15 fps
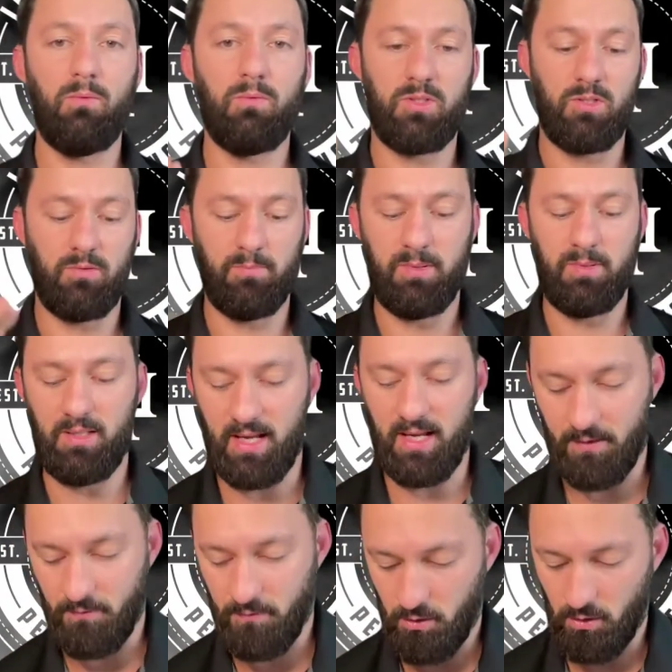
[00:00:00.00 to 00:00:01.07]
Which is be like
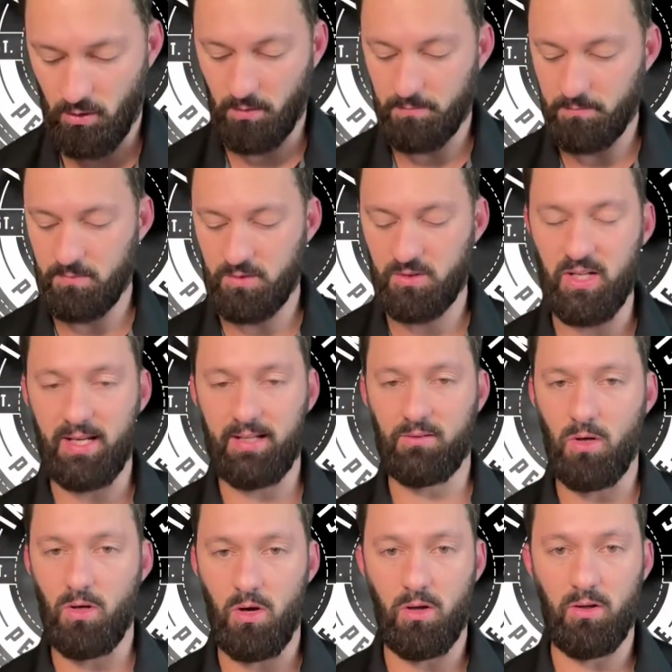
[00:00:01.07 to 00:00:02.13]
if you're standing
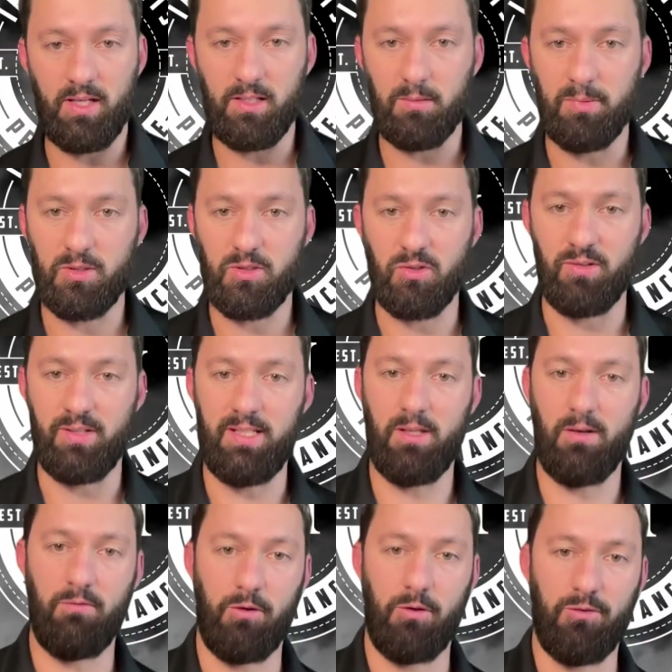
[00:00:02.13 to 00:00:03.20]
tall and you put your knee
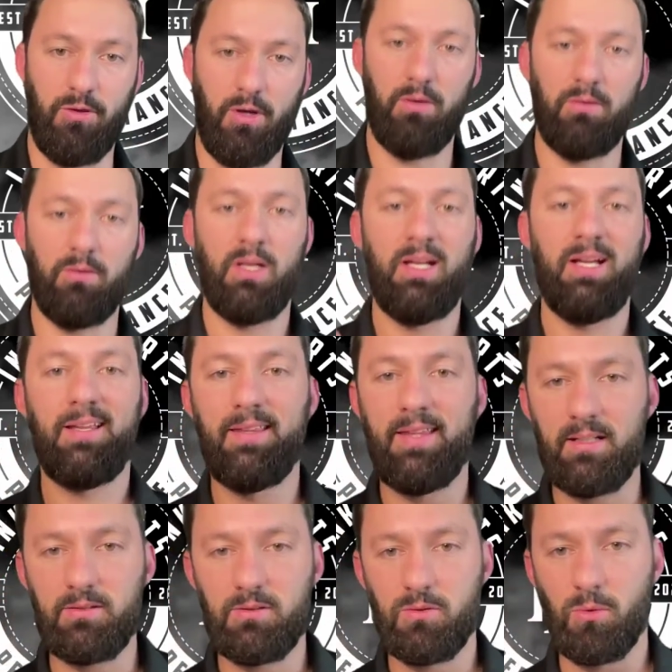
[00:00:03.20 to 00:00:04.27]
over your toe,
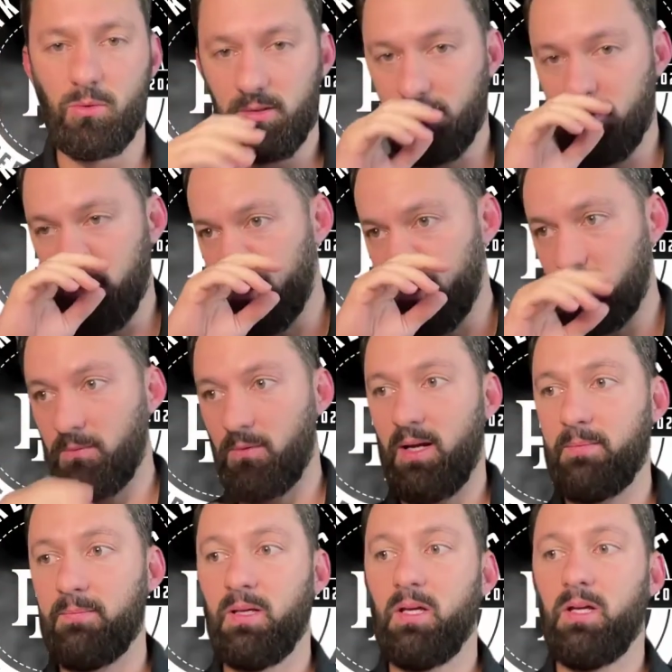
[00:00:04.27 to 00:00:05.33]
that's dorsiflexion, right?